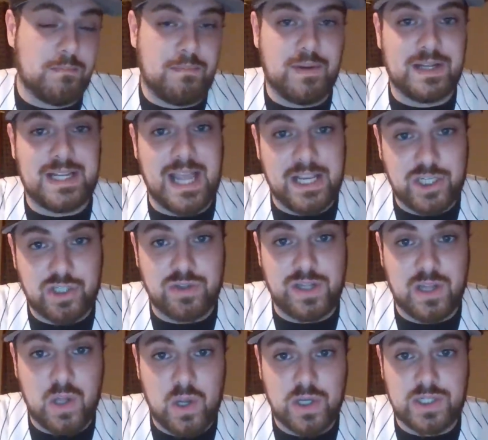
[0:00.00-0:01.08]
potentially
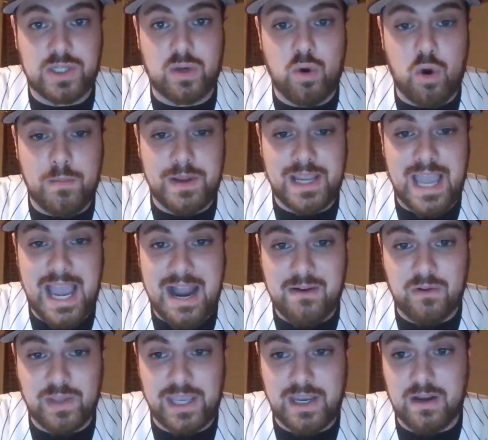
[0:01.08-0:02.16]
lost Corbin
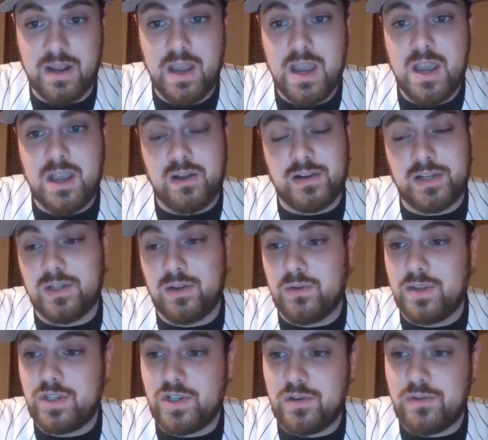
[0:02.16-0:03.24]
Carroll here, because
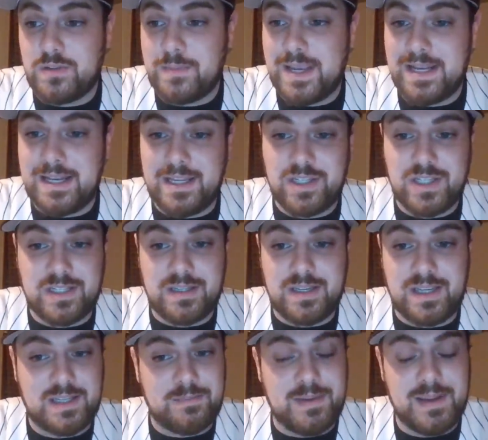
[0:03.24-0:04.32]
Nolan Jones, man,
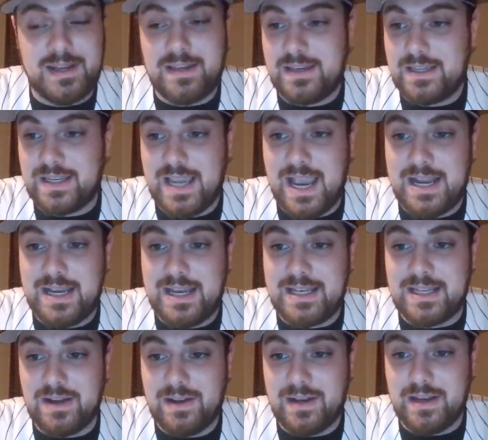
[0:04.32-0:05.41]
he's been getting
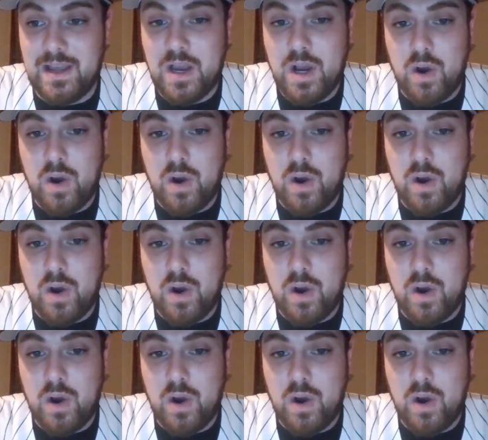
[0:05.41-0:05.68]
it done.